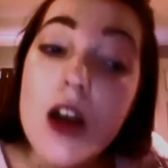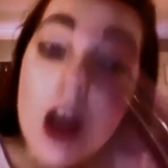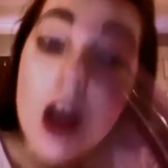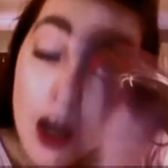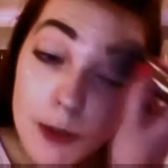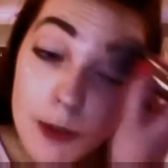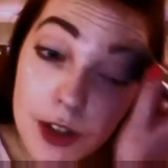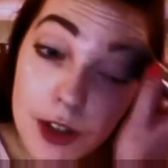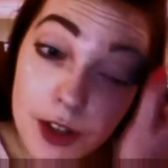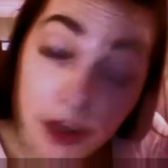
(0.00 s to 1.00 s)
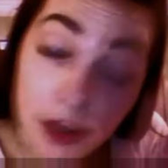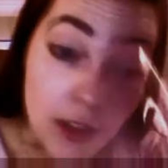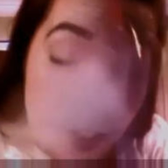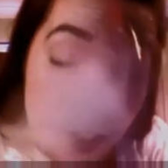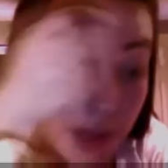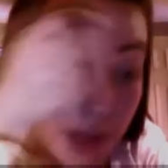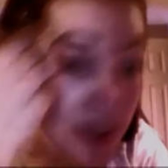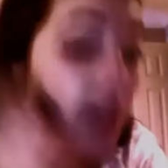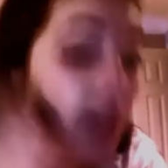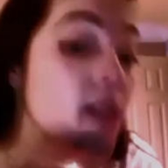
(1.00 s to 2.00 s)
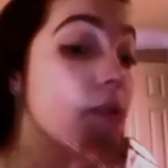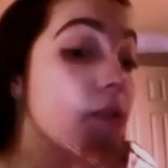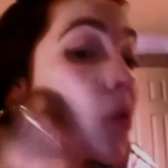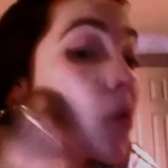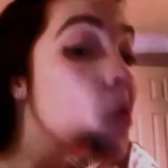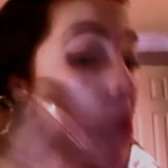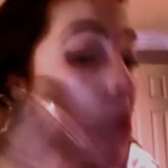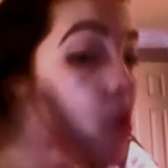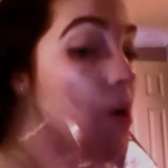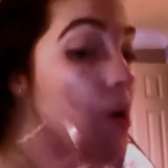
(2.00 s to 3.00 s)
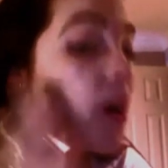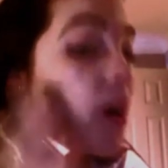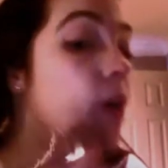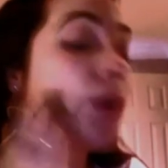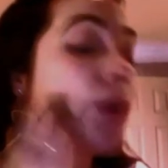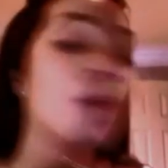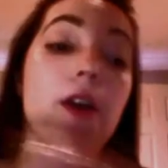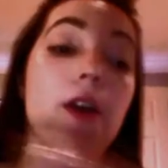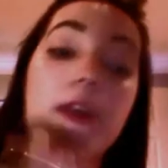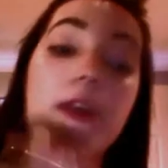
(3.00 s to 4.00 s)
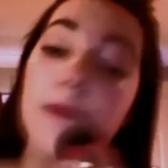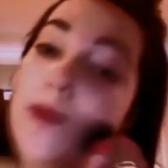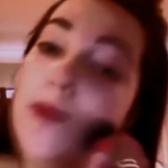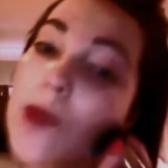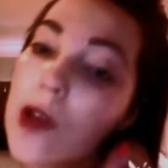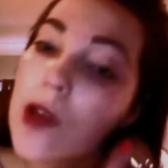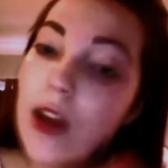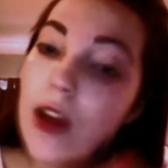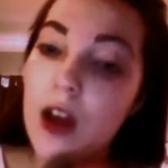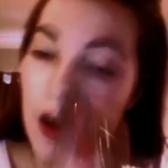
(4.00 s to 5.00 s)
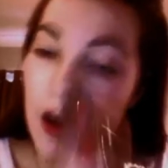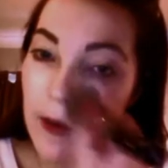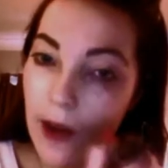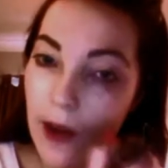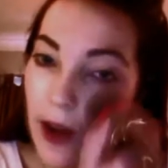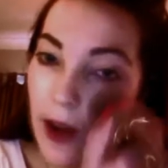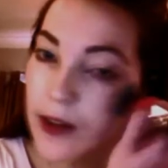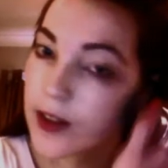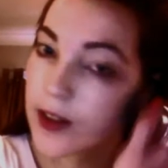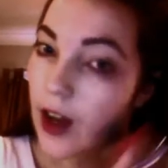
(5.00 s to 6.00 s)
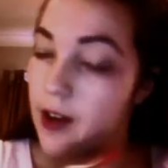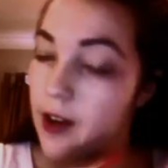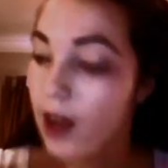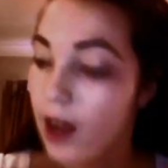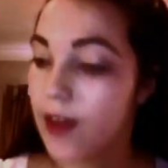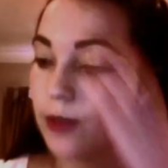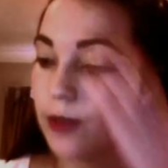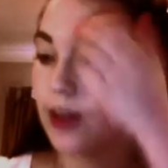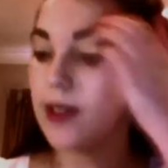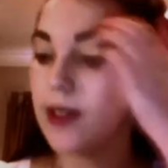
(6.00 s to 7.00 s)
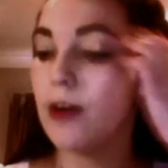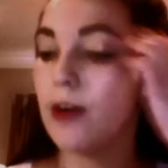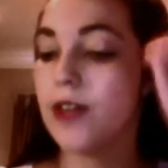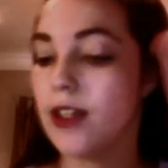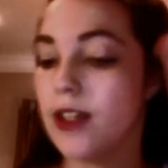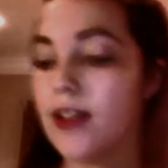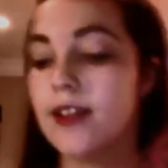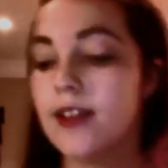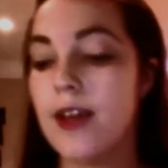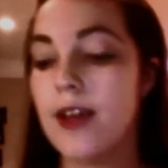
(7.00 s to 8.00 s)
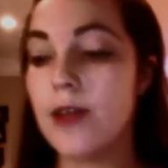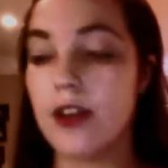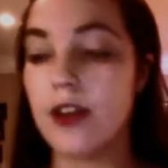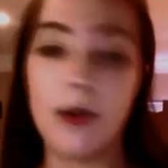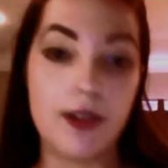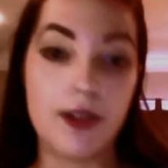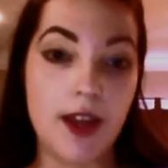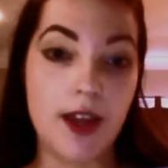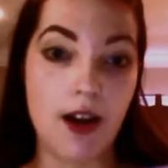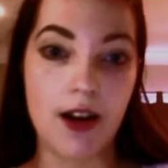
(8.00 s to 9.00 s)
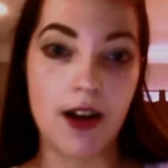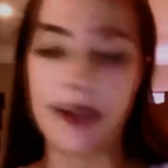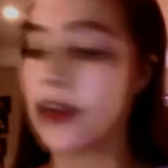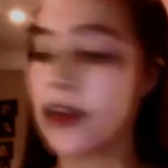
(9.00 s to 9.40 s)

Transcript: And just so you can kind of see how I would wear it. Okay, so now that's all nicely buffed into the skin, we can go on to the eyes.